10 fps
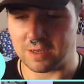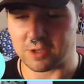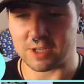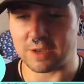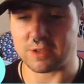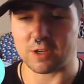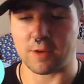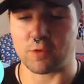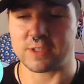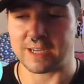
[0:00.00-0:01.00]
It looks like he's going
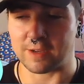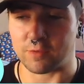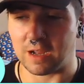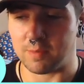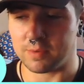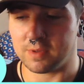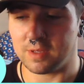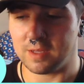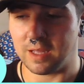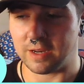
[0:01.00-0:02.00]
to go for a second rep.
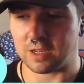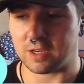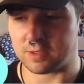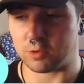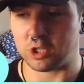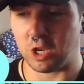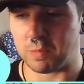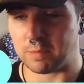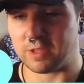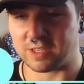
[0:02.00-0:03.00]
Then the guy's like, oh shit,
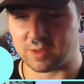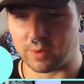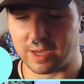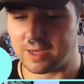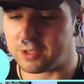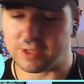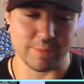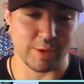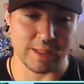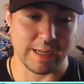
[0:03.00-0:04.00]
I bet me this out the way.
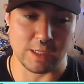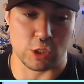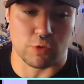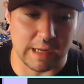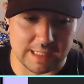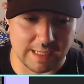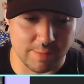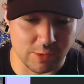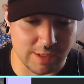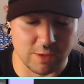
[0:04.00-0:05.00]
Then but then it distracted
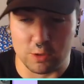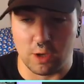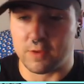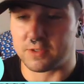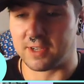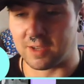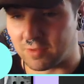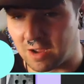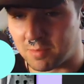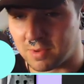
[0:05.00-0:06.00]
him, so he couldn't go for the
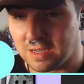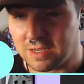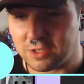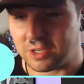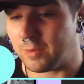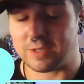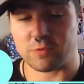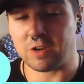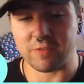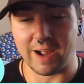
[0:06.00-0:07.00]
second rep. Then he
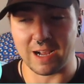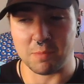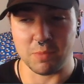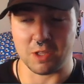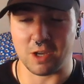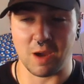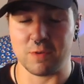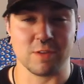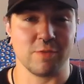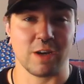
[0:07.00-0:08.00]
went to re-rack, but the
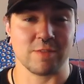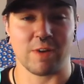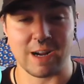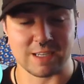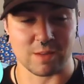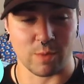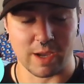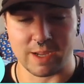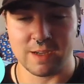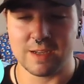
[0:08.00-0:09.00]
guy moved the fucking racks out the
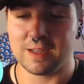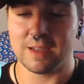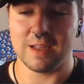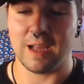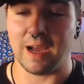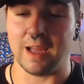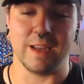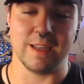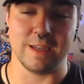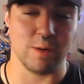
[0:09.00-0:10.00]
way,
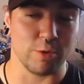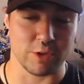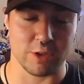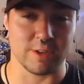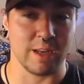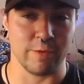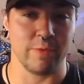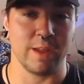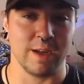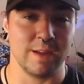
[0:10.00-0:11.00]
and it all just goes downhill
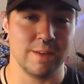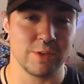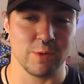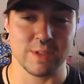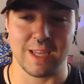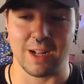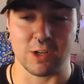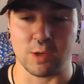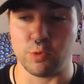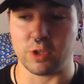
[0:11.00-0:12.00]
from there. So is that
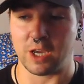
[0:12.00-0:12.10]
like a